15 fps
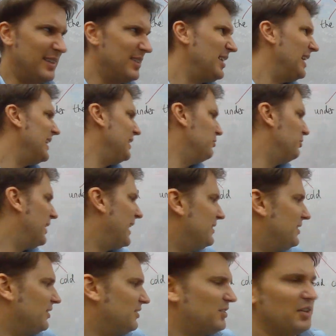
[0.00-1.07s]
It's clearly
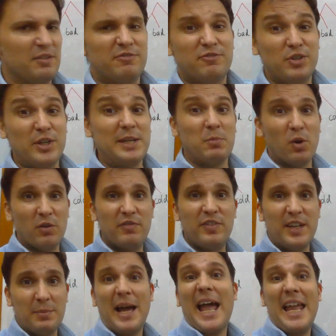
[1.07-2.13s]
related to the free
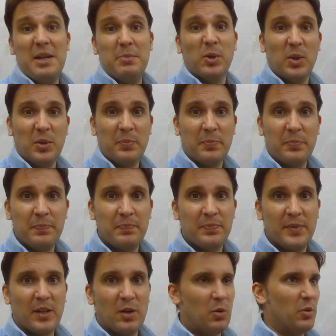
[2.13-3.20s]
morpheme able,
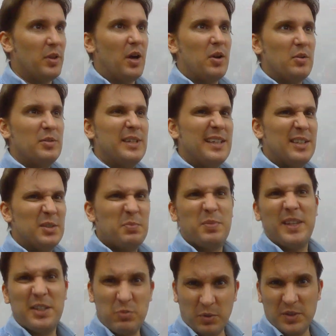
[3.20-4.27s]
although
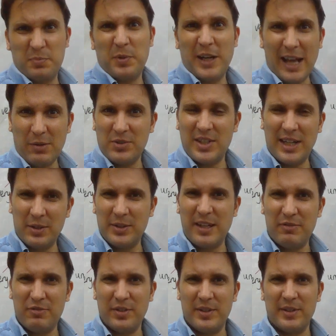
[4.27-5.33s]
this one's pronounced a little
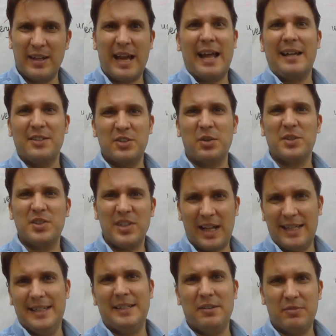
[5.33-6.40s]
different and it's got a
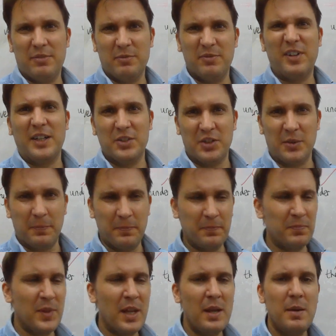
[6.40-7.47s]
slightly different function.
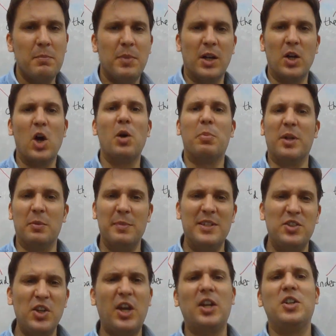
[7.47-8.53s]
But able
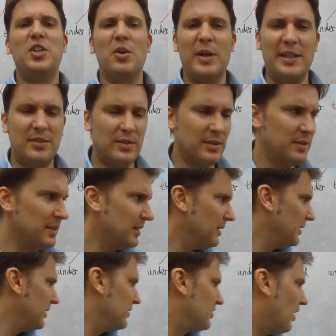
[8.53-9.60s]
means you can do it.
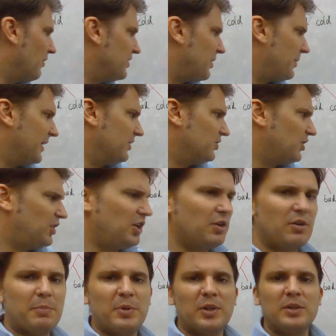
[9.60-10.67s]
So if something is
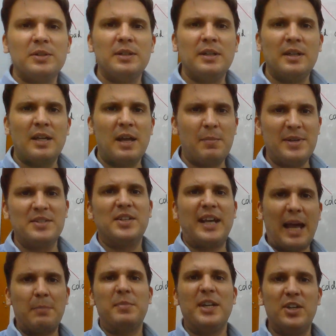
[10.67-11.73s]
curable, it means it
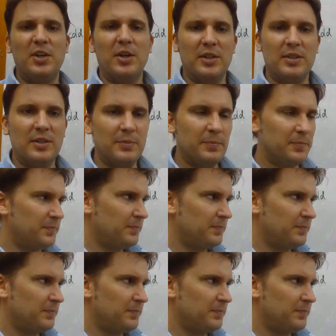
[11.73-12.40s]
can be cured.